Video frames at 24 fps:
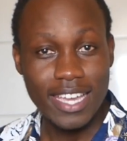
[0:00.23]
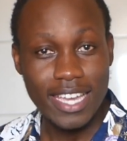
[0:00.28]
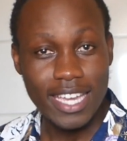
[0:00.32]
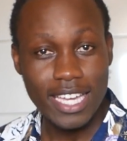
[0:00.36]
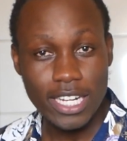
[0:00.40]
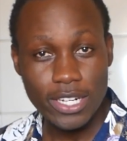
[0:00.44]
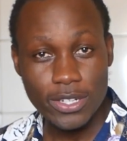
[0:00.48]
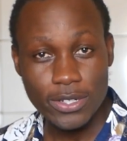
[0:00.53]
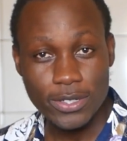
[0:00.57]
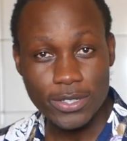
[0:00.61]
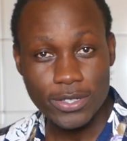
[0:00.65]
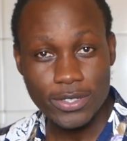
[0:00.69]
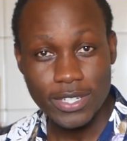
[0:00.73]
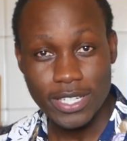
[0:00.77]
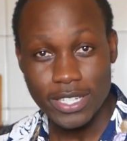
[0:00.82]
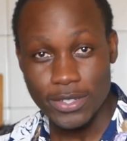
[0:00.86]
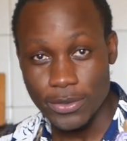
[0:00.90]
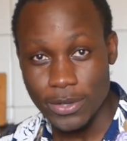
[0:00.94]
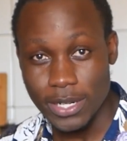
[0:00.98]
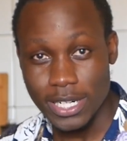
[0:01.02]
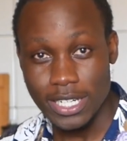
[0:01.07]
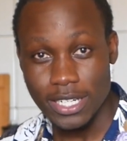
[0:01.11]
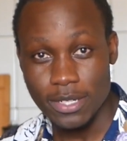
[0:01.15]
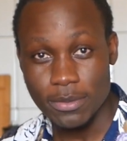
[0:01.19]
Hello
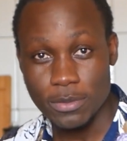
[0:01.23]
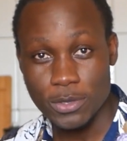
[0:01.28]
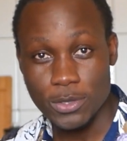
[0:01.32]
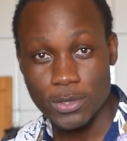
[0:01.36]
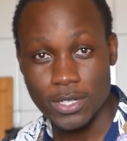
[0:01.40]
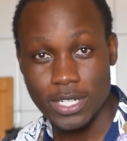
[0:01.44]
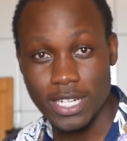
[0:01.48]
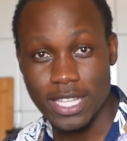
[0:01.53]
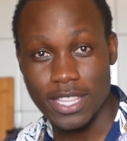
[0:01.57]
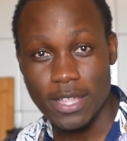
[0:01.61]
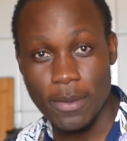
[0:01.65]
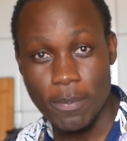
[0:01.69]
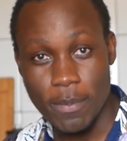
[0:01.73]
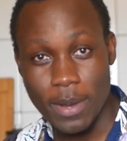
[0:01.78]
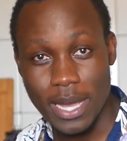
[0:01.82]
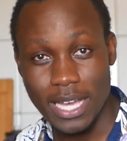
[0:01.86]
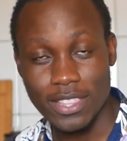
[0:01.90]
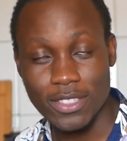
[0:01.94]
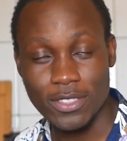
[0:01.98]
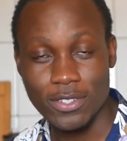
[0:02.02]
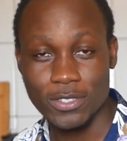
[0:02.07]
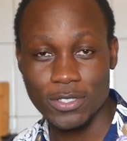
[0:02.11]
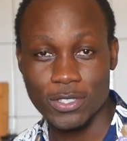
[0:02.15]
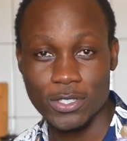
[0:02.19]
and welcome to another
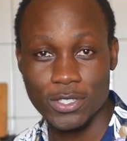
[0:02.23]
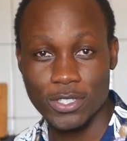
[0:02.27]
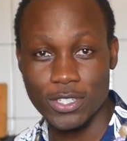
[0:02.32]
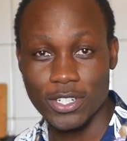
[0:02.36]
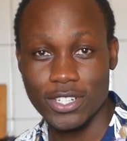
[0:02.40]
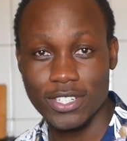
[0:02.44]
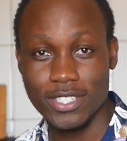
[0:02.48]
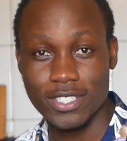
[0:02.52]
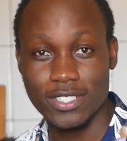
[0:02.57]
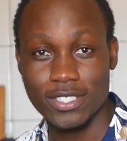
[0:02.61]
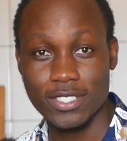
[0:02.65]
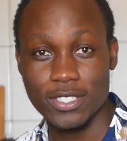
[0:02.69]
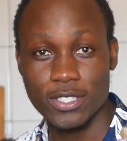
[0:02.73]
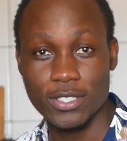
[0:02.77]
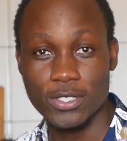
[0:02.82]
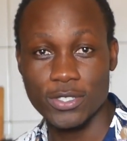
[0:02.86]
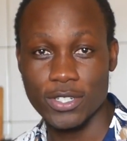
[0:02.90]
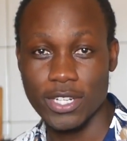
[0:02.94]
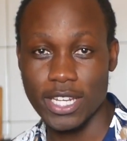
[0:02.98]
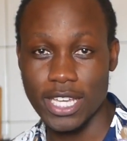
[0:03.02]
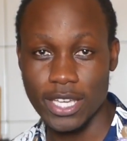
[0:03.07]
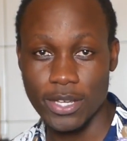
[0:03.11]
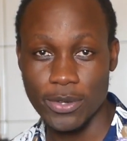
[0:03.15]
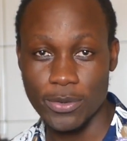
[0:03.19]
Python tutorial.
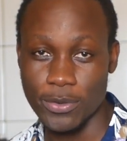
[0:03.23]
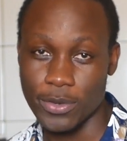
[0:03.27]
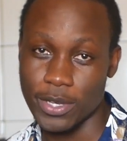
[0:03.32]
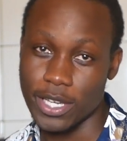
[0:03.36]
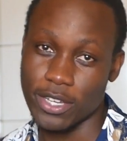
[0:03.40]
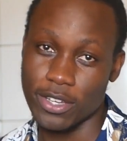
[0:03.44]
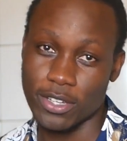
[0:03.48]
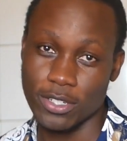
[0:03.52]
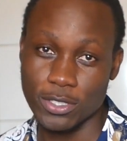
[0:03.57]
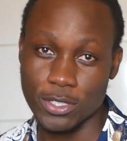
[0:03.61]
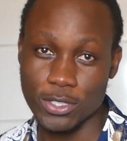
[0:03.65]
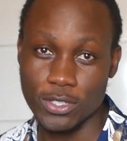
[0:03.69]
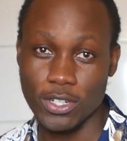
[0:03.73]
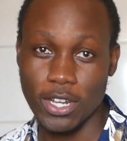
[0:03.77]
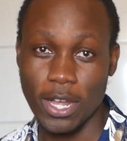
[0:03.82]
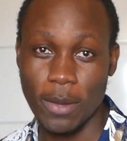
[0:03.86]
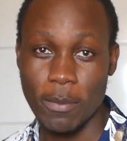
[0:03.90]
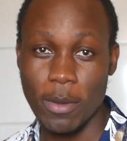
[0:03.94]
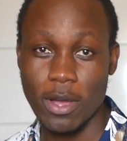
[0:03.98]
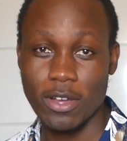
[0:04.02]
Today we are going to talk